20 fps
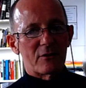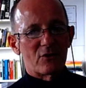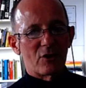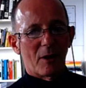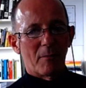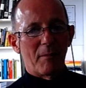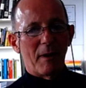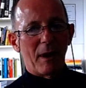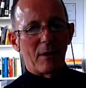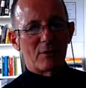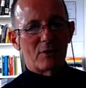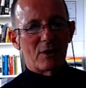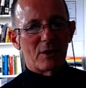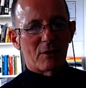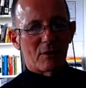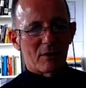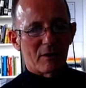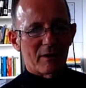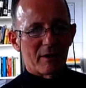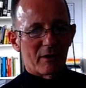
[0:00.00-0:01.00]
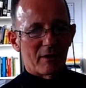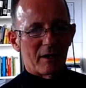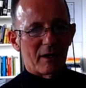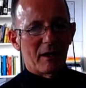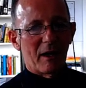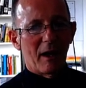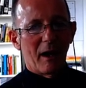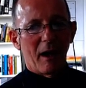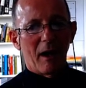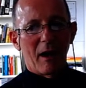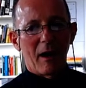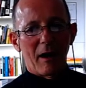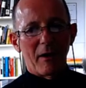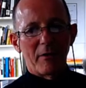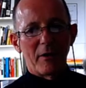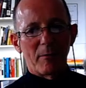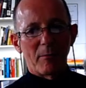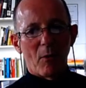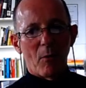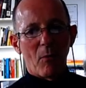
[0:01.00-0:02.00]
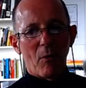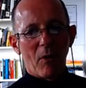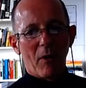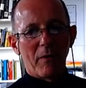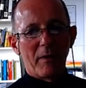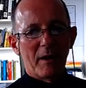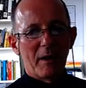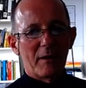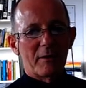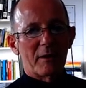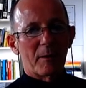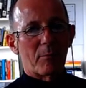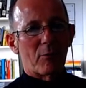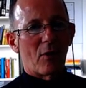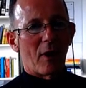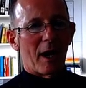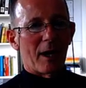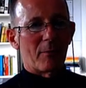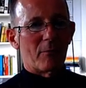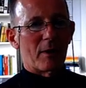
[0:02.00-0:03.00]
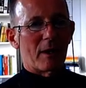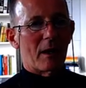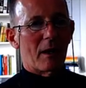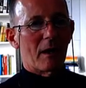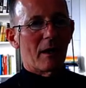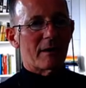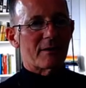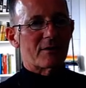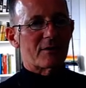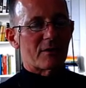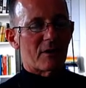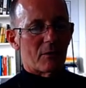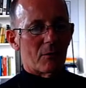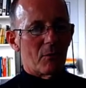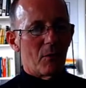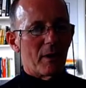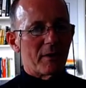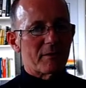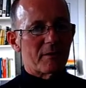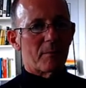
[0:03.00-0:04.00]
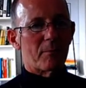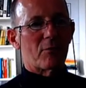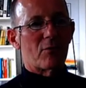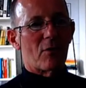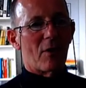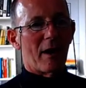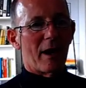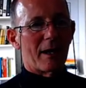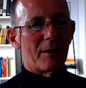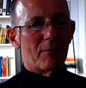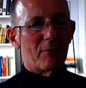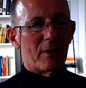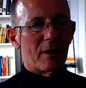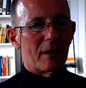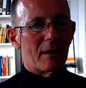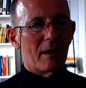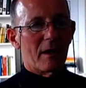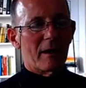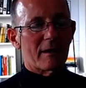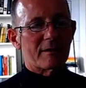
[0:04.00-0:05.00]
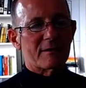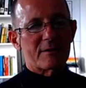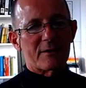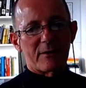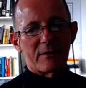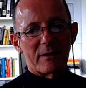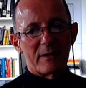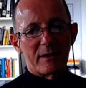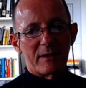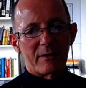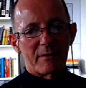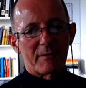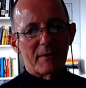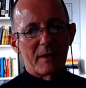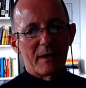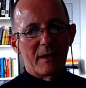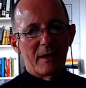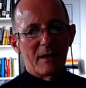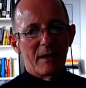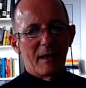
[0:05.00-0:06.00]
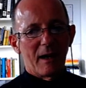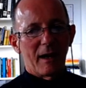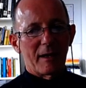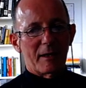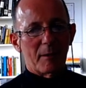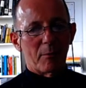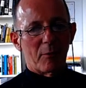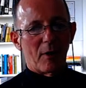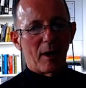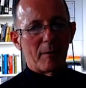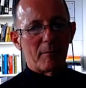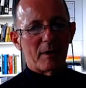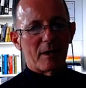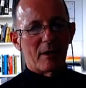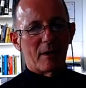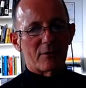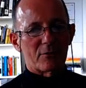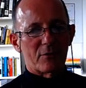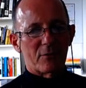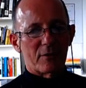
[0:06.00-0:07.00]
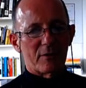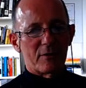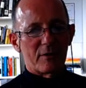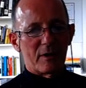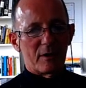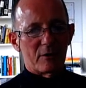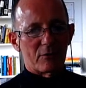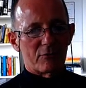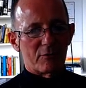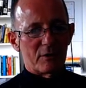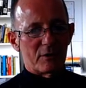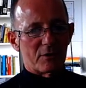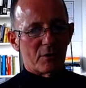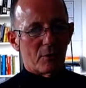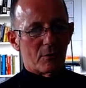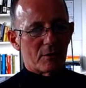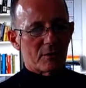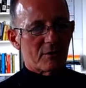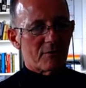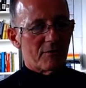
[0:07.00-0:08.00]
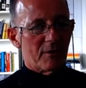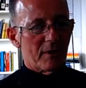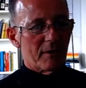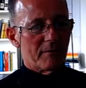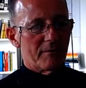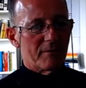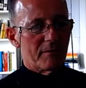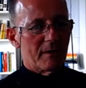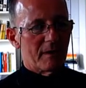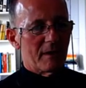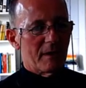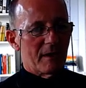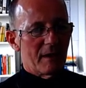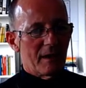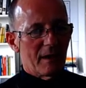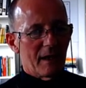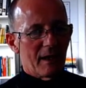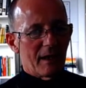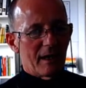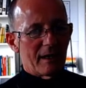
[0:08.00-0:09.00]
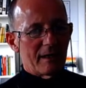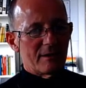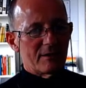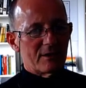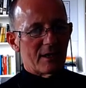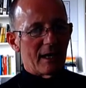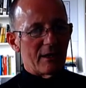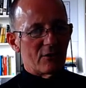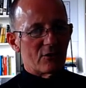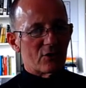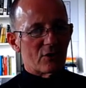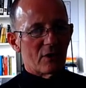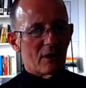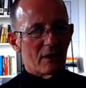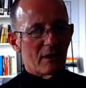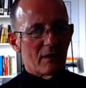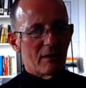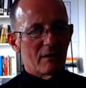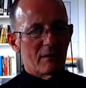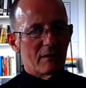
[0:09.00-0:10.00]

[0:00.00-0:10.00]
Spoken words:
jump out here clearly are, number one, the primary cluster. What's the primary cluster here? And the primary cluster, you can see, is resourceful, intentional,